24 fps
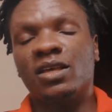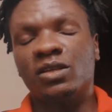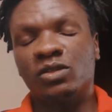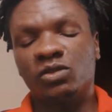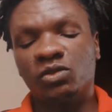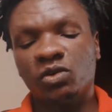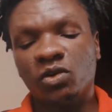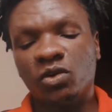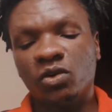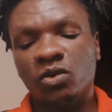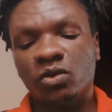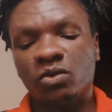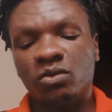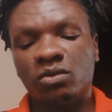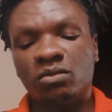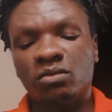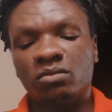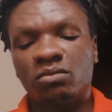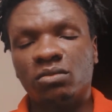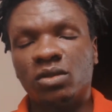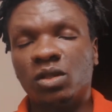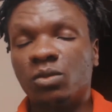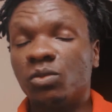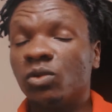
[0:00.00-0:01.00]
So
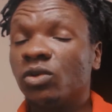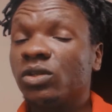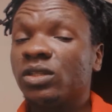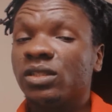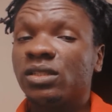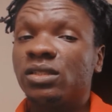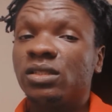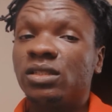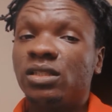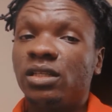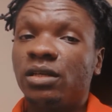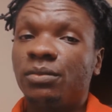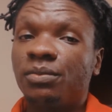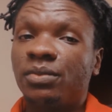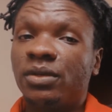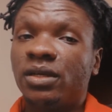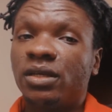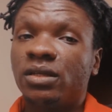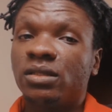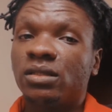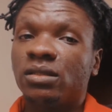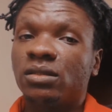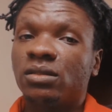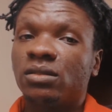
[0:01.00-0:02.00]
the bonus tip
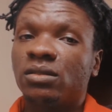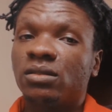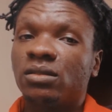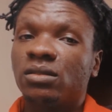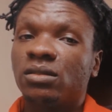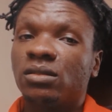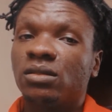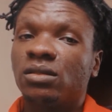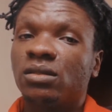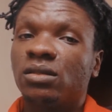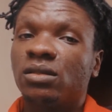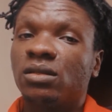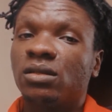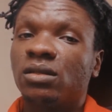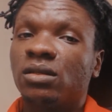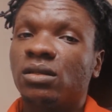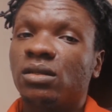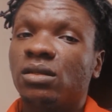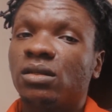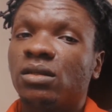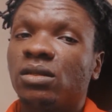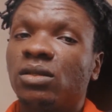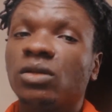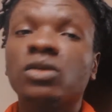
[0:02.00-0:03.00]
is,
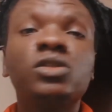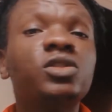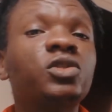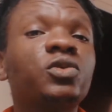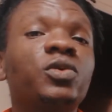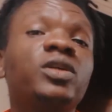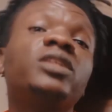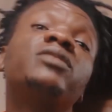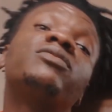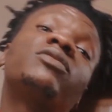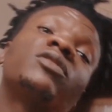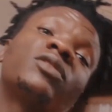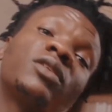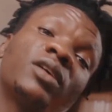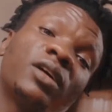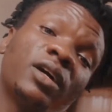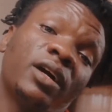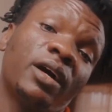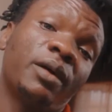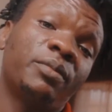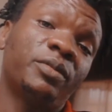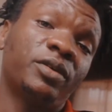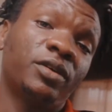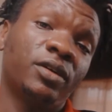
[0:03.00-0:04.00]
don't wait for a
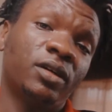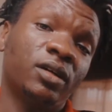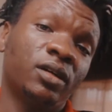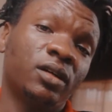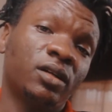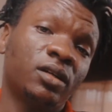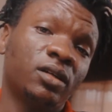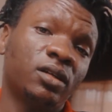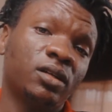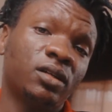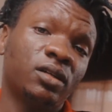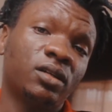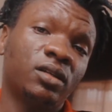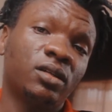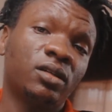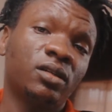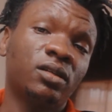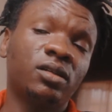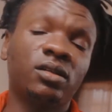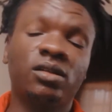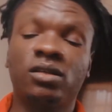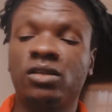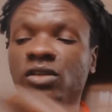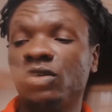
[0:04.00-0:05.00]
camera.
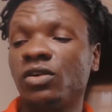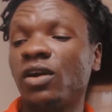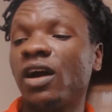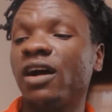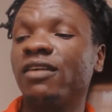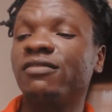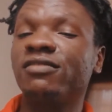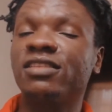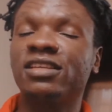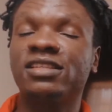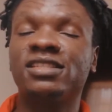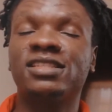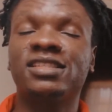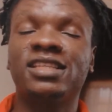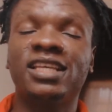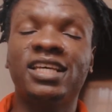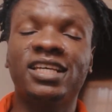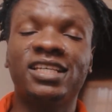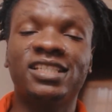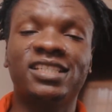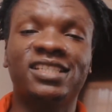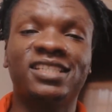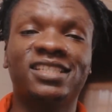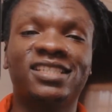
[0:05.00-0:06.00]
You have these
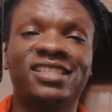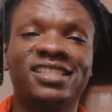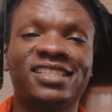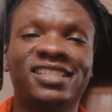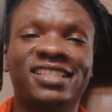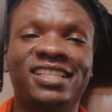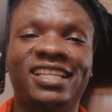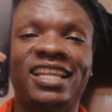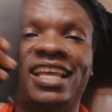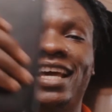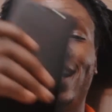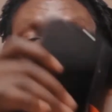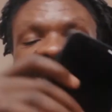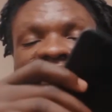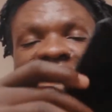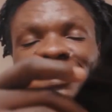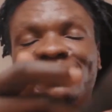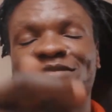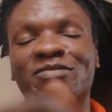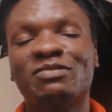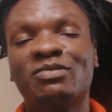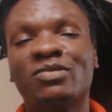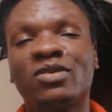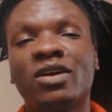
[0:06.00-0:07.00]
things, like
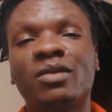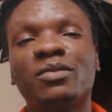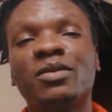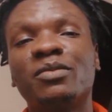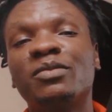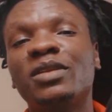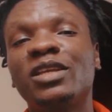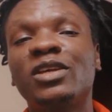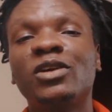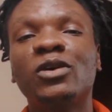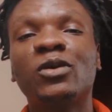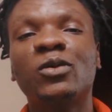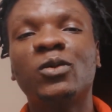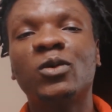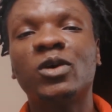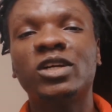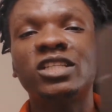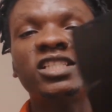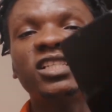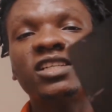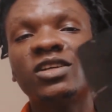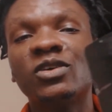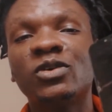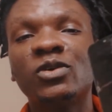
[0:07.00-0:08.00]
probably you're
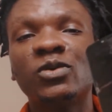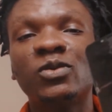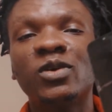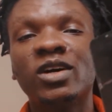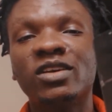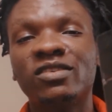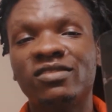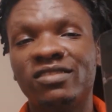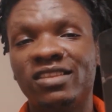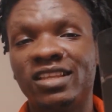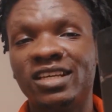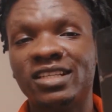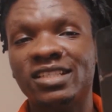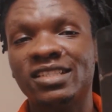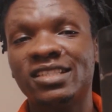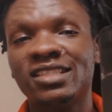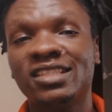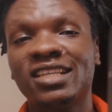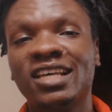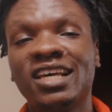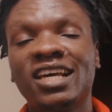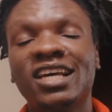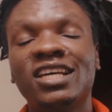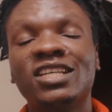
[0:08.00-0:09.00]
watching on one of this.